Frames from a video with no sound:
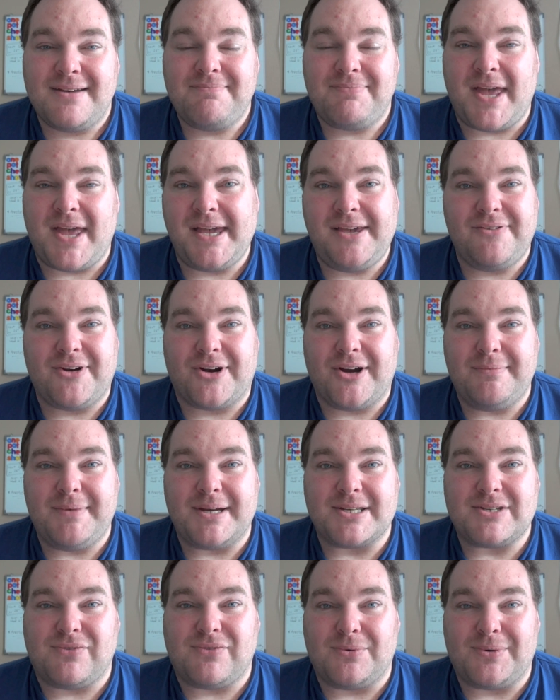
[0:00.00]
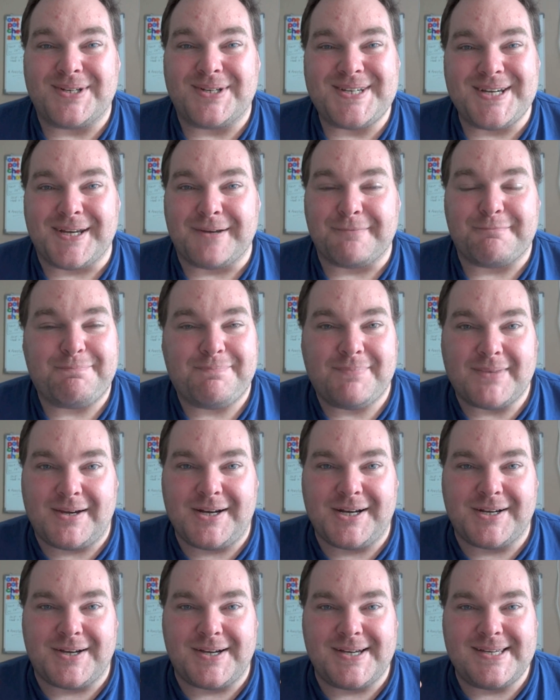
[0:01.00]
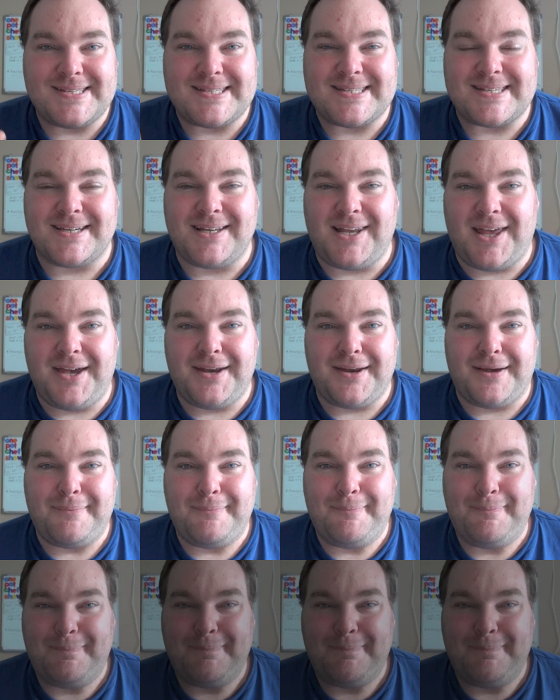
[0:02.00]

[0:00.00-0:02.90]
thank you very much for watching. Alright guys, see you later.